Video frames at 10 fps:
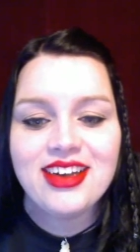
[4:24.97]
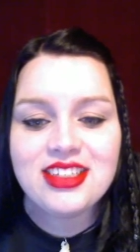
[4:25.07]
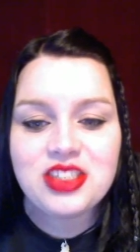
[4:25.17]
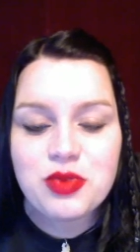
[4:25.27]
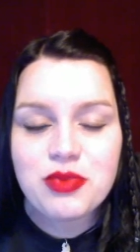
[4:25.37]

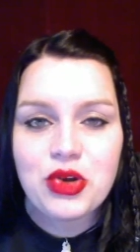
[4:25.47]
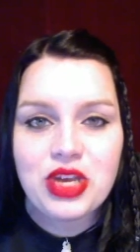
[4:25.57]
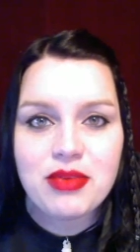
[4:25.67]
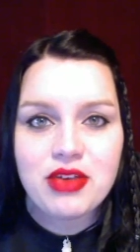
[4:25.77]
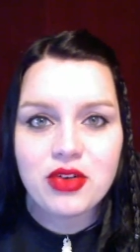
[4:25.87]
She's been
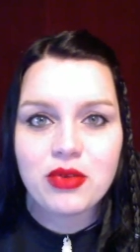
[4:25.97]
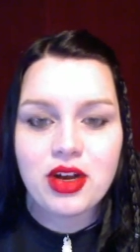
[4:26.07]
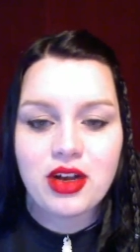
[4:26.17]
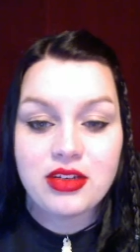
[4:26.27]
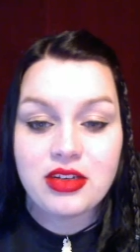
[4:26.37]
poking at me for a
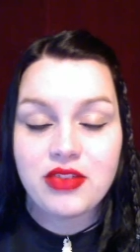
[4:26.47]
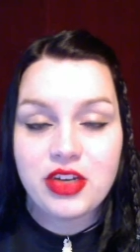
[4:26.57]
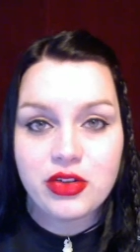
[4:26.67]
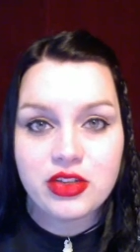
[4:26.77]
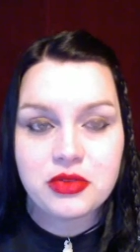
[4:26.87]
while. I did a
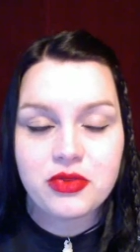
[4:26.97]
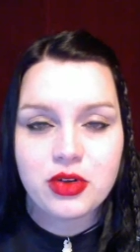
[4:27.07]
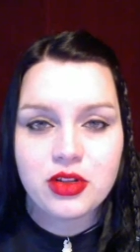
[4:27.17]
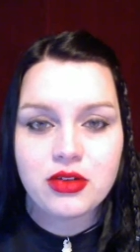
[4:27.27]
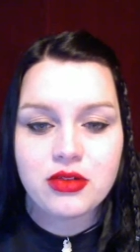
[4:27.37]
video on this
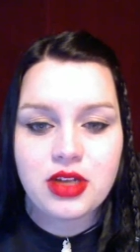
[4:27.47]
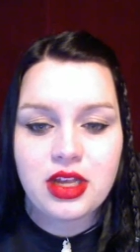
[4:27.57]
before, though,